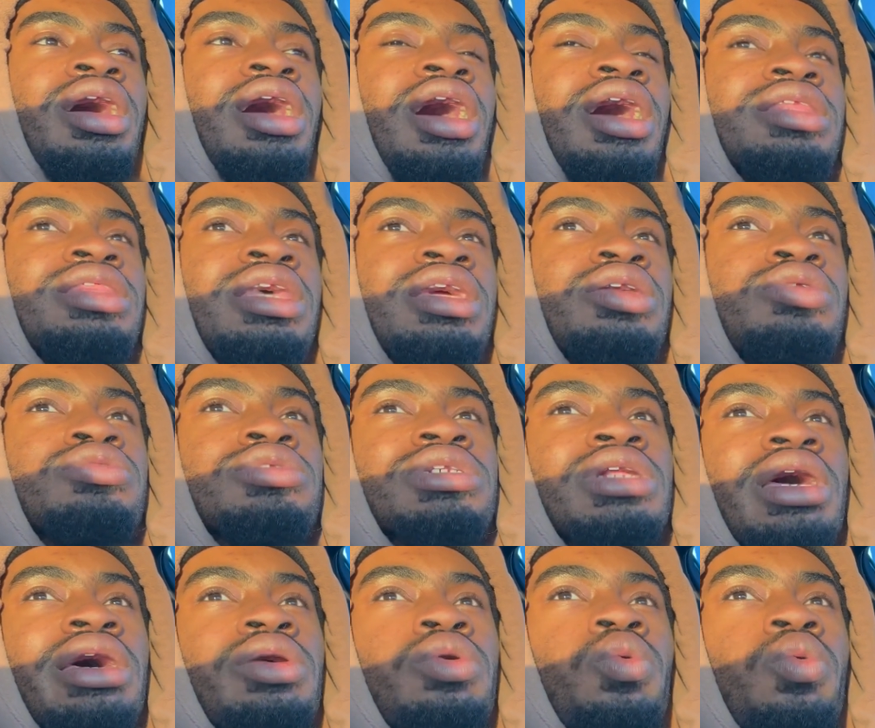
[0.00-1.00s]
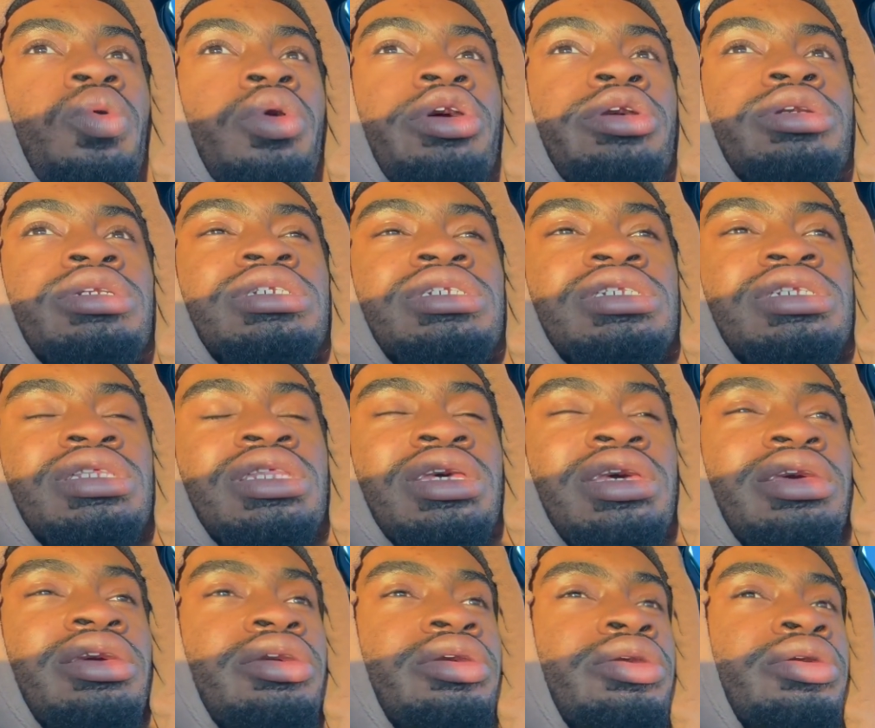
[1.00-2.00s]
I think it was like
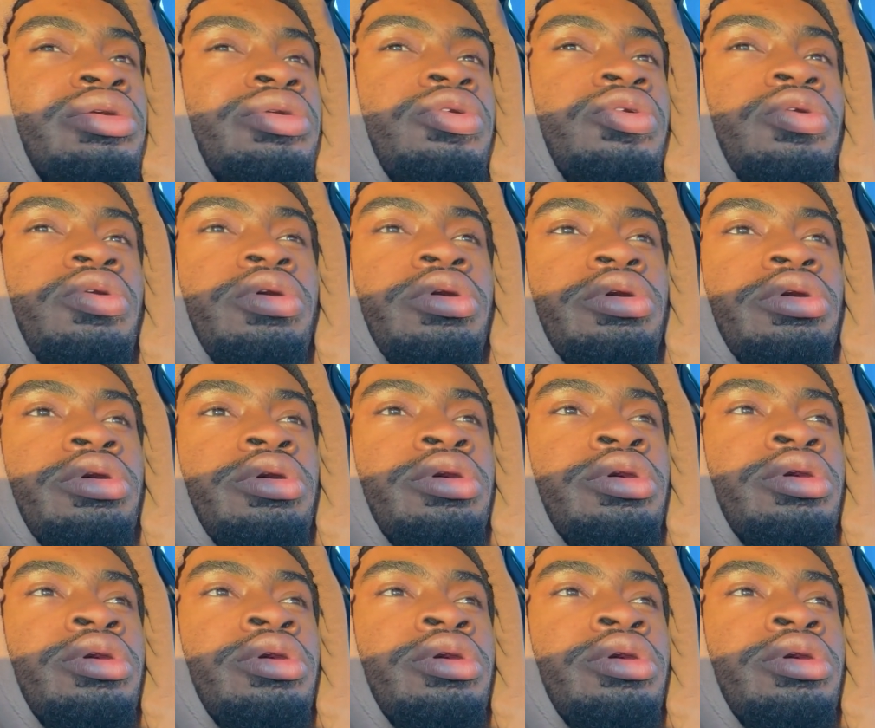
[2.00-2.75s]
Worksteer or